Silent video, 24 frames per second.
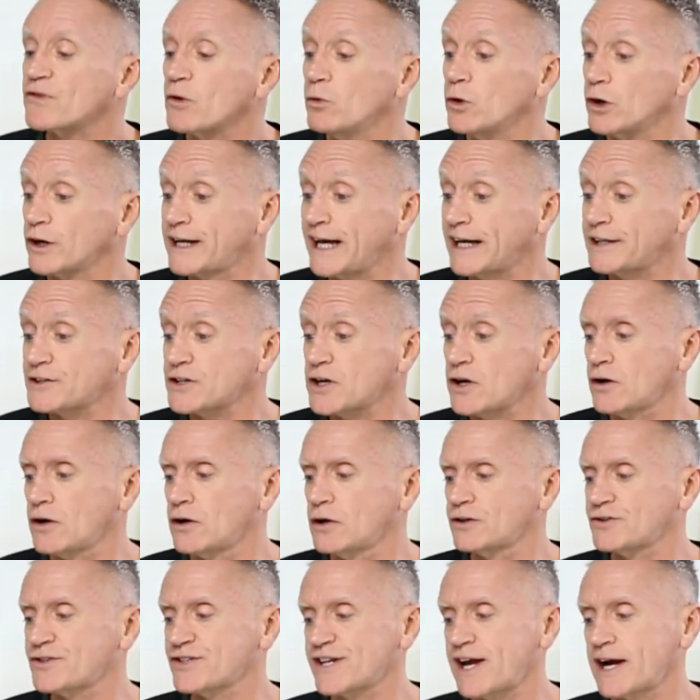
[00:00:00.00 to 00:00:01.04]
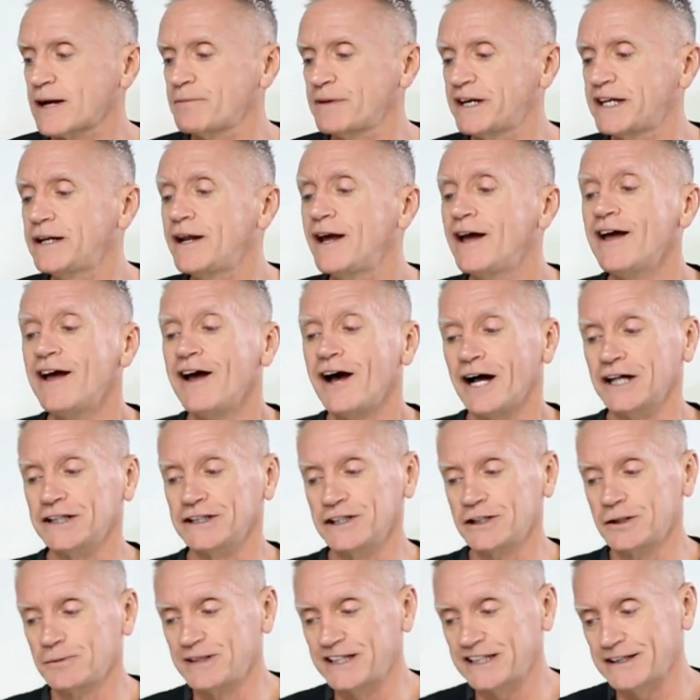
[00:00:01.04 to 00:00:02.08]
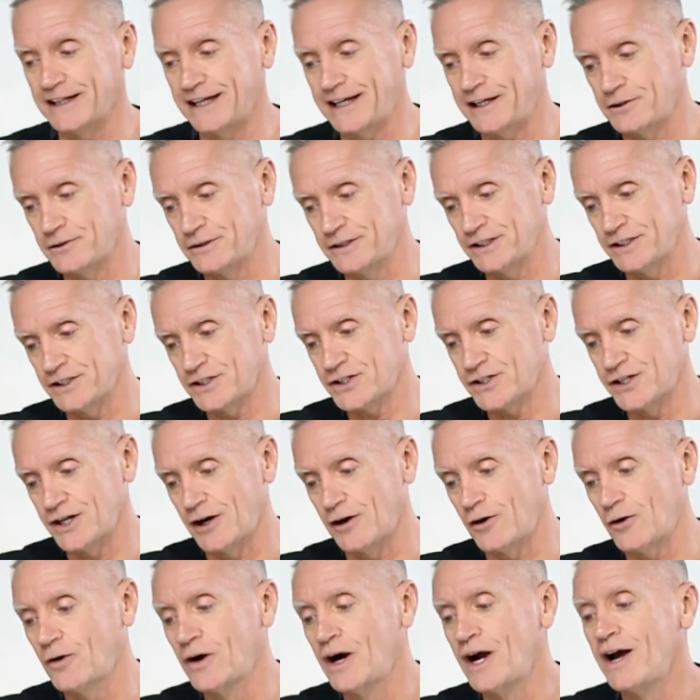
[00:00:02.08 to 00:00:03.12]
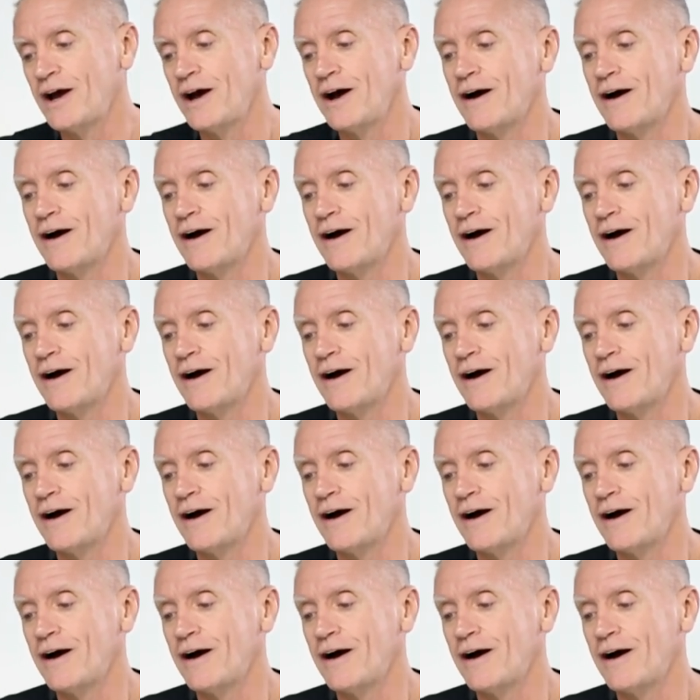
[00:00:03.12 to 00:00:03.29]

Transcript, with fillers: We'll get to her segment a little bit later in the show.